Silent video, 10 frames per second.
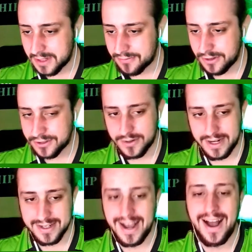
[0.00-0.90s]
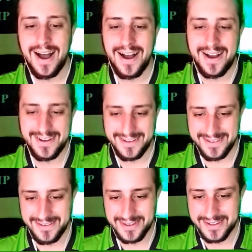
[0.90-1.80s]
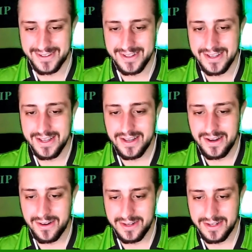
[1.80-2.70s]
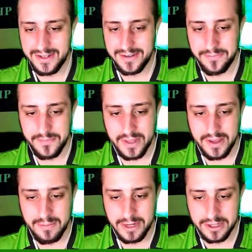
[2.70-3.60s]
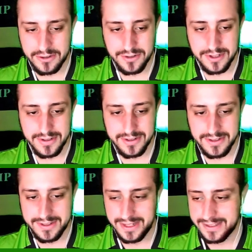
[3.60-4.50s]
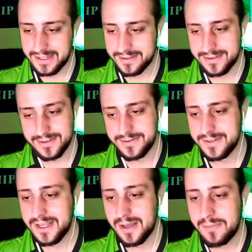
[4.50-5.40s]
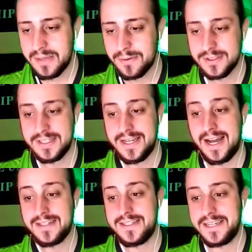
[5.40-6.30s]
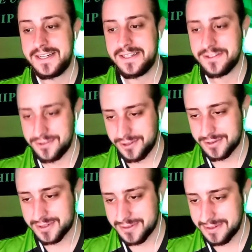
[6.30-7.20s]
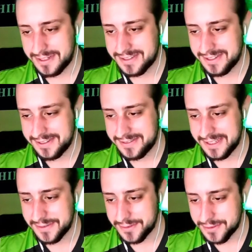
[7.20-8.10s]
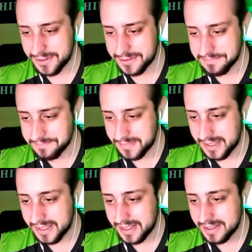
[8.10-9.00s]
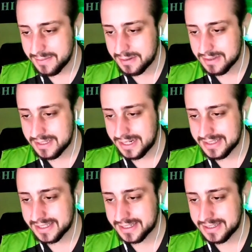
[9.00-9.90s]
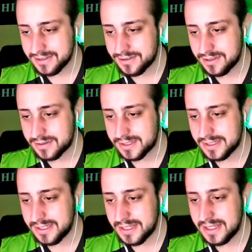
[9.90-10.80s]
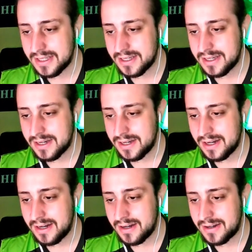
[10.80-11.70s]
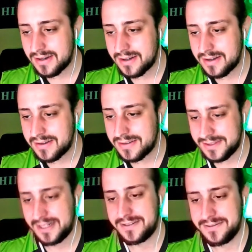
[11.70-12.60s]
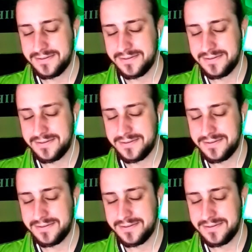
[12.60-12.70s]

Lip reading: First grass. I call it. Oh, yeah. Megatron. Yeah, that dude. People did not take it as a joke when I said it. That's for sure. People did not take it as a joke. Yeah.